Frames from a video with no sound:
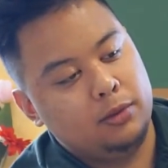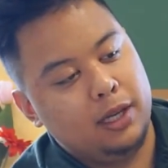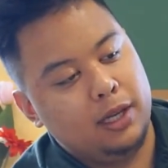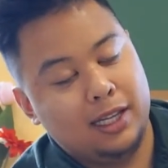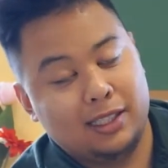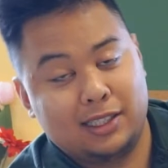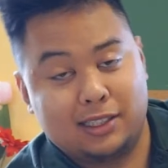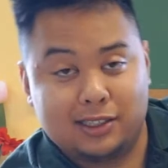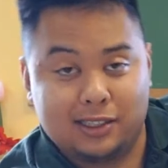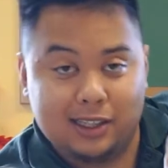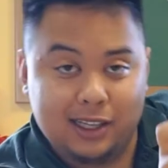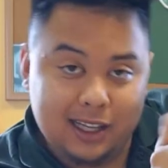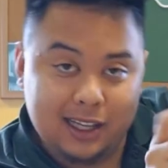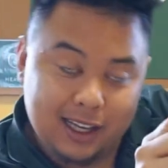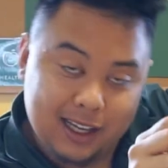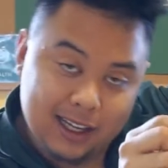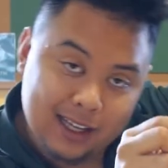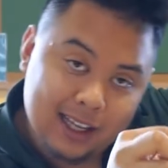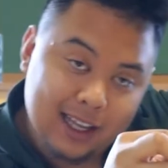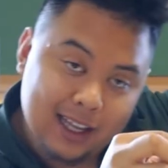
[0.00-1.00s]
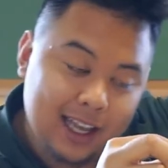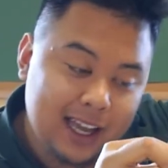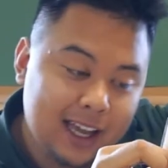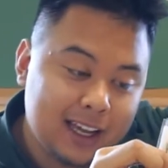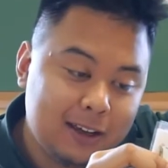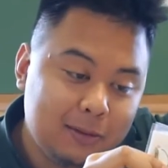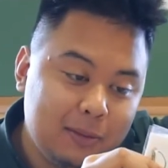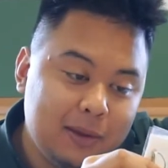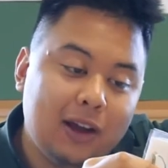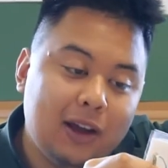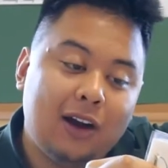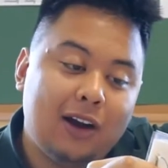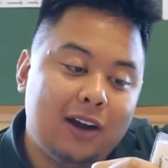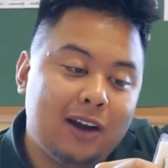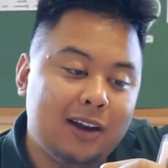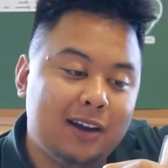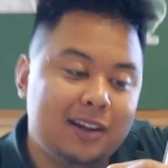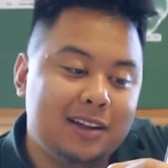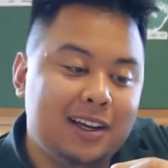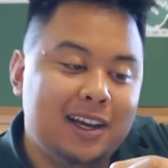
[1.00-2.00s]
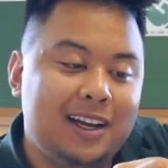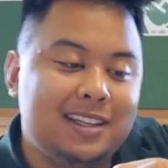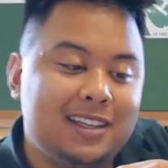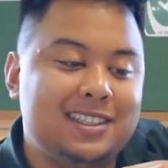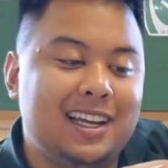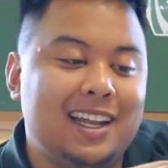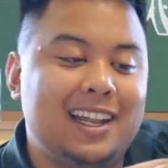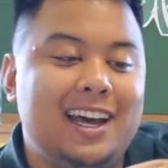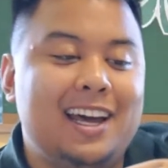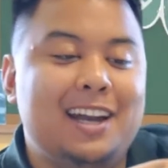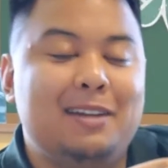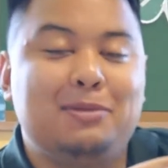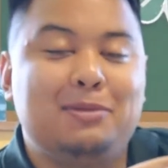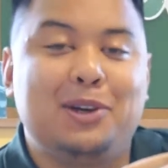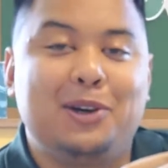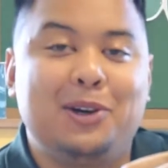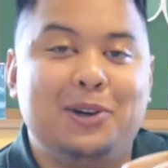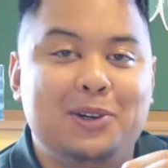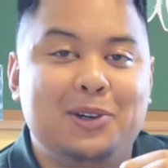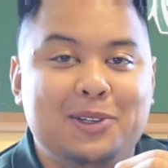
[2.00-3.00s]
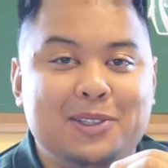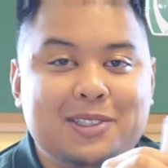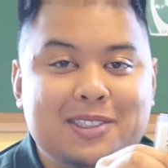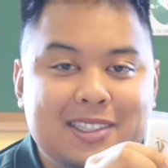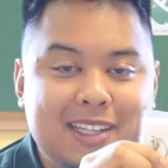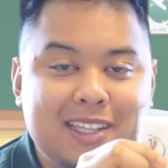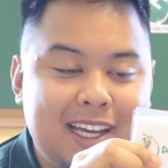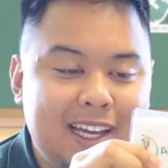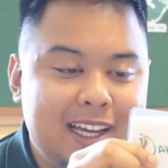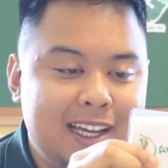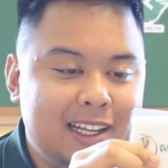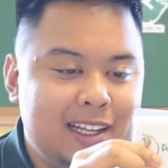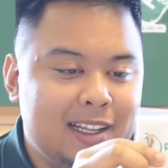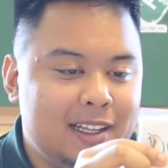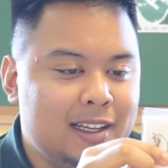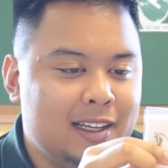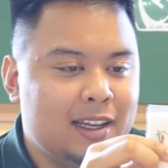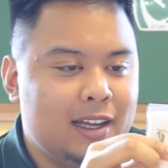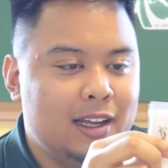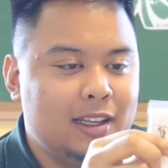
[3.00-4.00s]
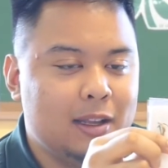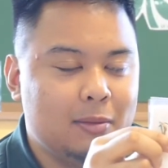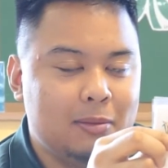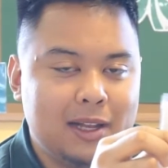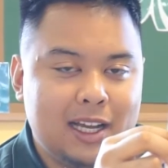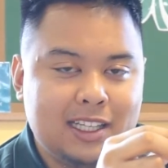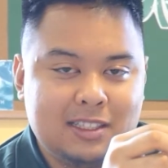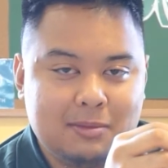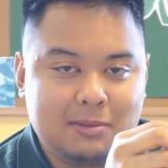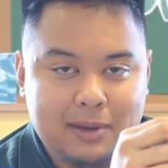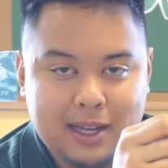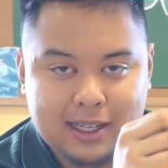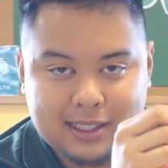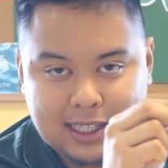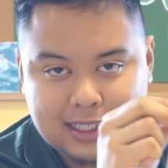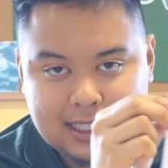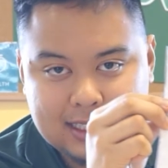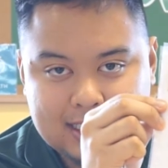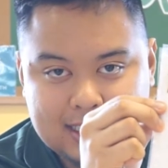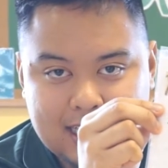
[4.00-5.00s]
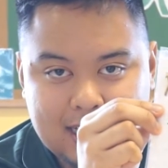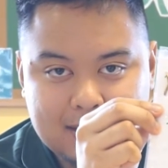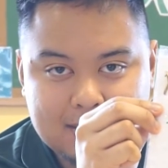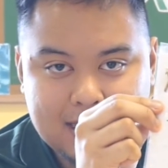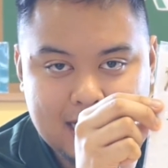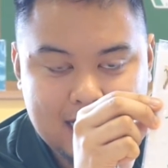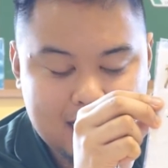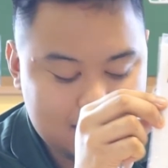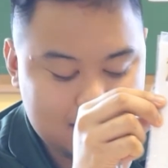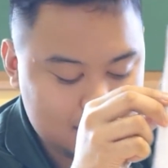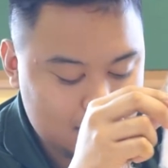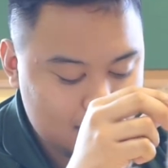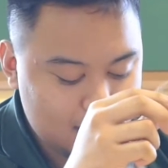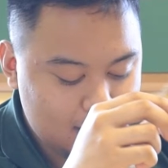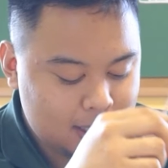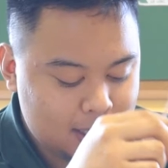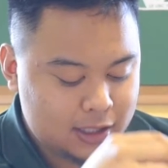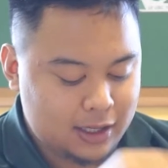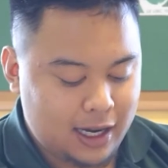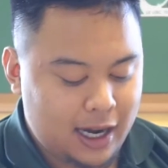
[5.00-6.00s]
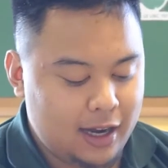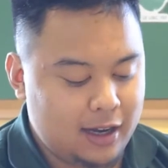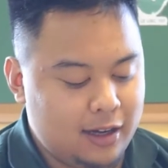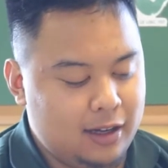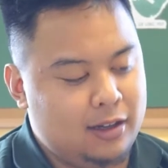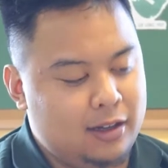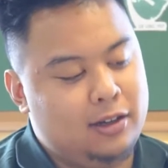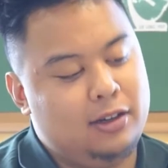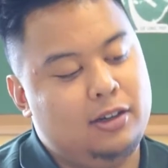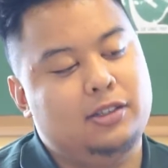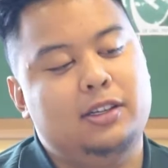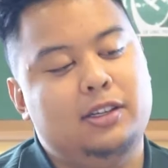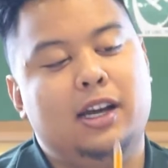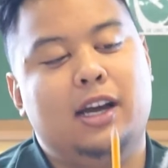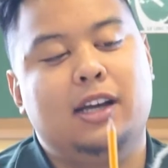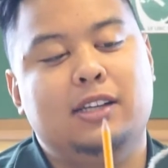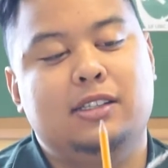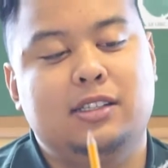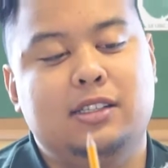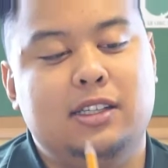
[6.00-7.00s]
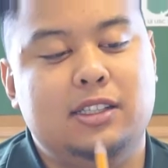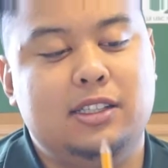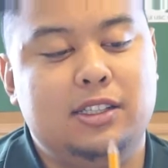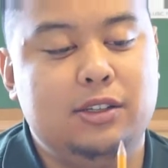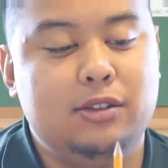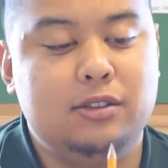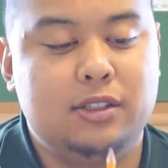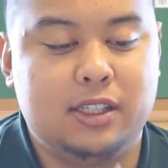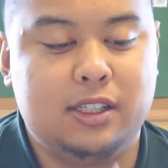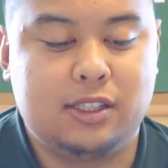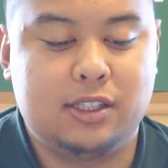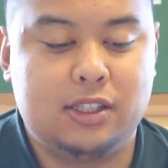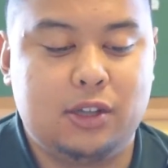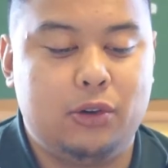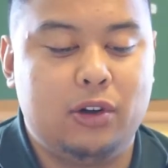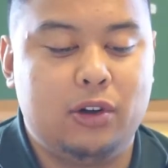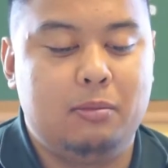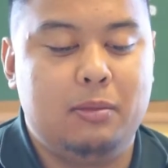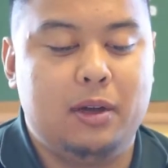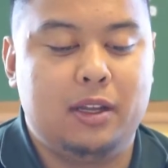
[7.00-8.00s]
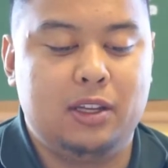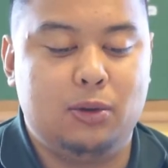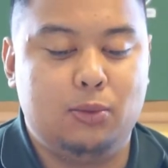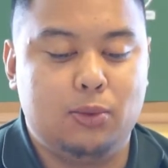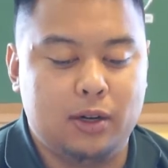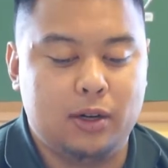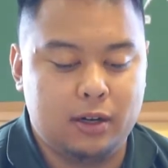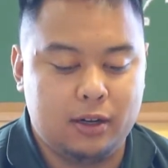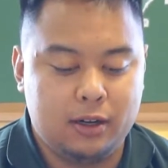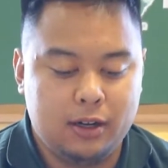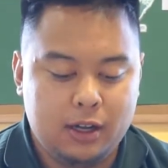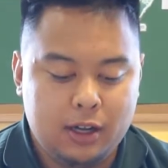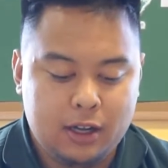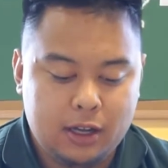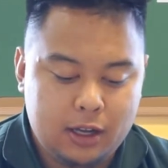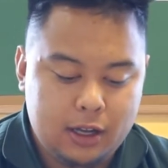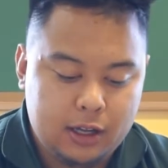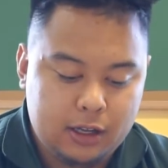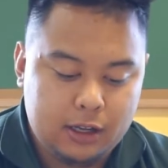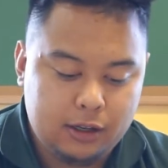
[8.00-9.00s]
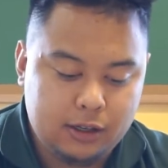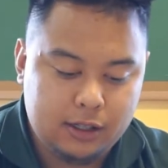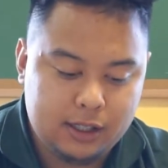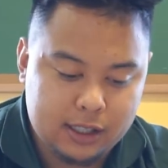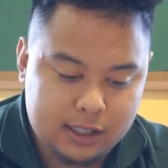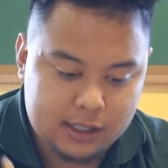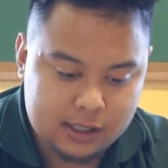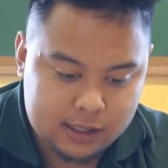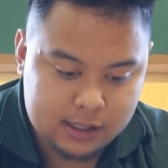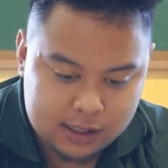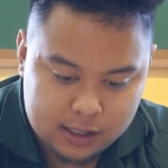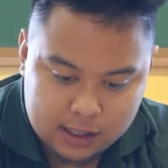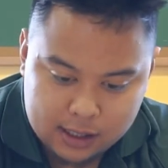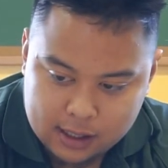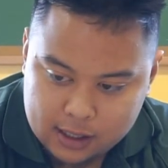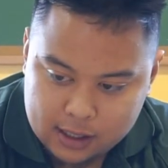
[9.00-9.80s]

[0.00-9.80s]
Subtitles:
It can be hard to line up the holes in the plastic bags at the same time, so I encourage you guys to just use this sewing method where you just